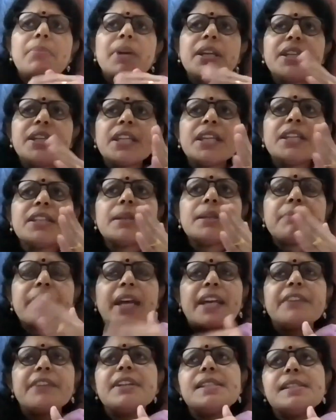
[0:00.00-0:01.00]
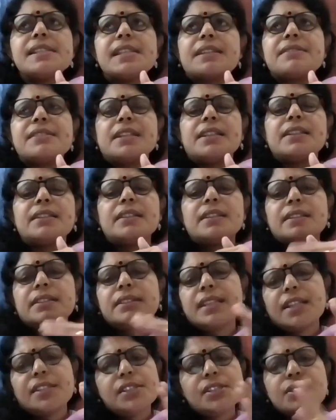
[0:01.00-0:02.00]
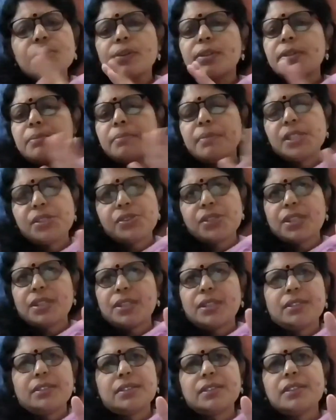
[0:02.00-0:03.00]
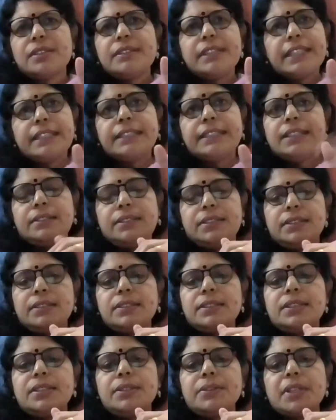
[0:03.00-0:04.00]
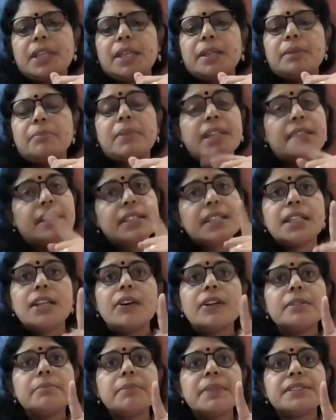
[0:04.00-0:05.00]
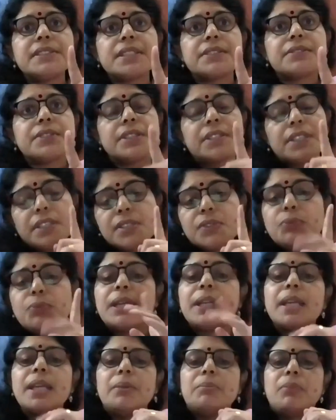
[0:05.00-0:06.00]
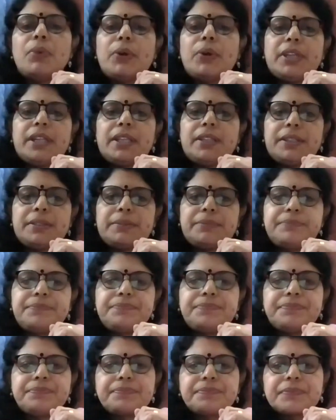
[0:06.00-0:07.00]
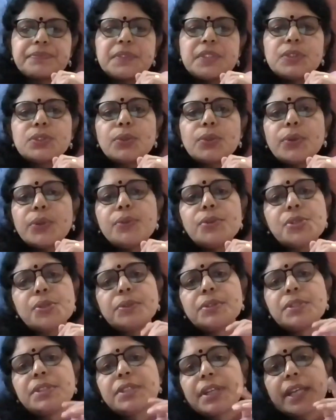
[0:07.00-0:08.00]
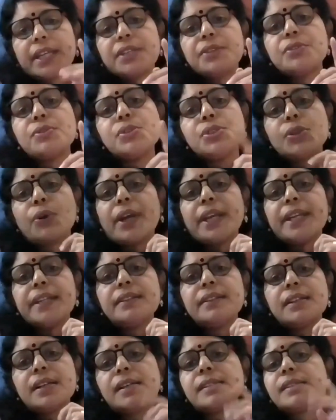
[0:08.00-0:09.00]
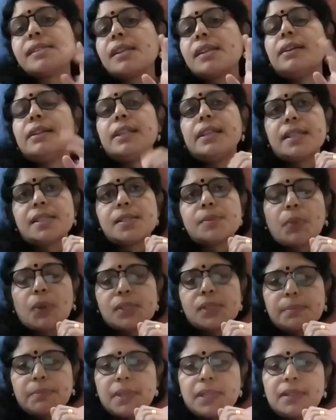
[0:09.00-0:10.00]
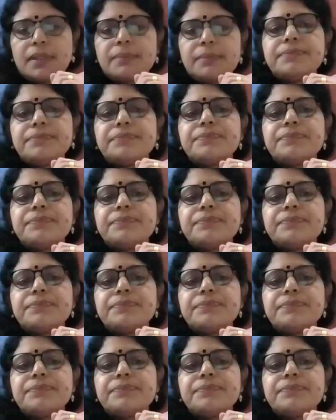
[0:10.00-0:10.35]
But in the private sector, that is not much needed. Okay, but in the government sector, it's very important. So you should try to join as early as possible.